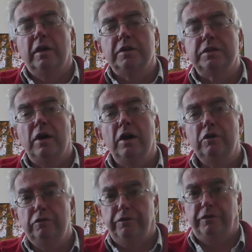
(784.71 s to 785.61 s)
So
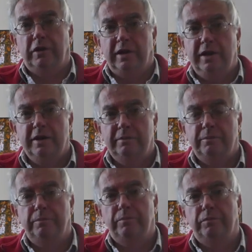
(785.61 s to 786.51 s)
hopefully
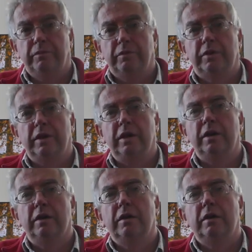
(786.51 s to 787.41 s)
the
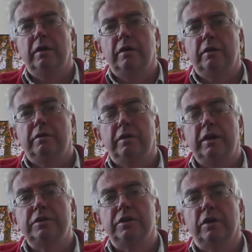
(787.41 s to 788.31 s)

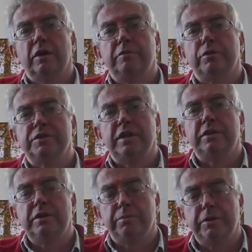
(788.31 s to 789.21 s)
data that I
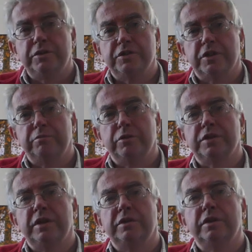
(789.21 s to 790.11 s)
presented, the pictures I
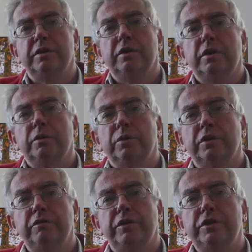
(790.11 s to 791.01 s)
presented, will
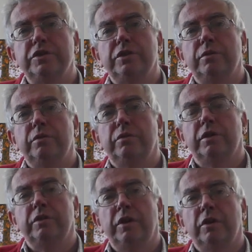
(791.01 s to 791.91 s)
convince you
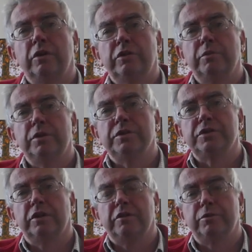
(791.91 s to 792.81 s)
that the arguments
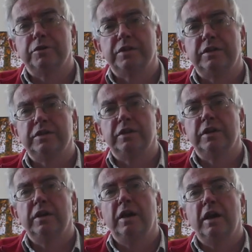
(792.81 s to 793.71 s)
that I presented
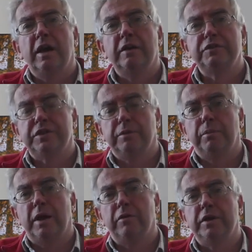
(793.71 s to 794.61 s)
have some
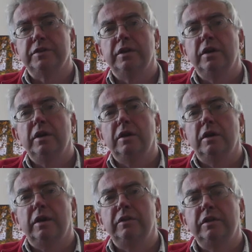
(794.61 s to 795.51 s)
merit,
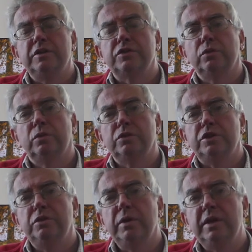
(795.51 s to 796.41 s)
and that it's all
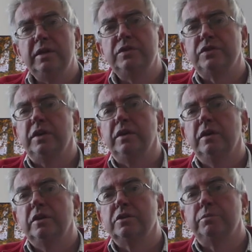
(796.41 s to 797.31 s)
too easy
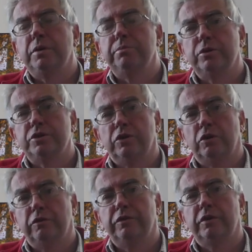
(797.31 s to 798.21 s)
to be put
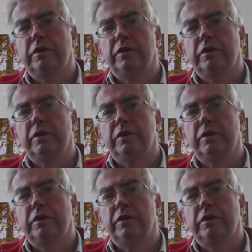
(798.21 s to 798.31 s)
off